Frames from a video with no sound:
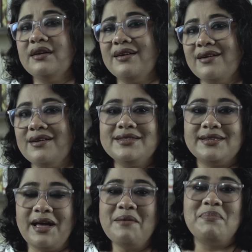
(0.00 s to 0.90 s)
Girls
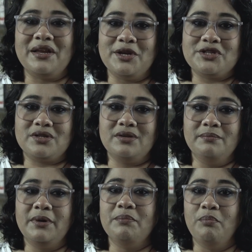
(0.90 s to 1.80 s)
are punished,
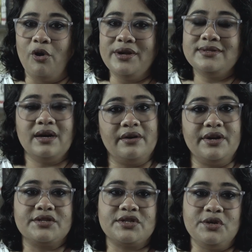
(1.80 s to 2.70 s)
but boys are
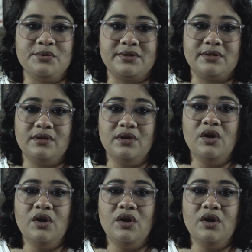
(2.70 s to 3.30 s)
excused.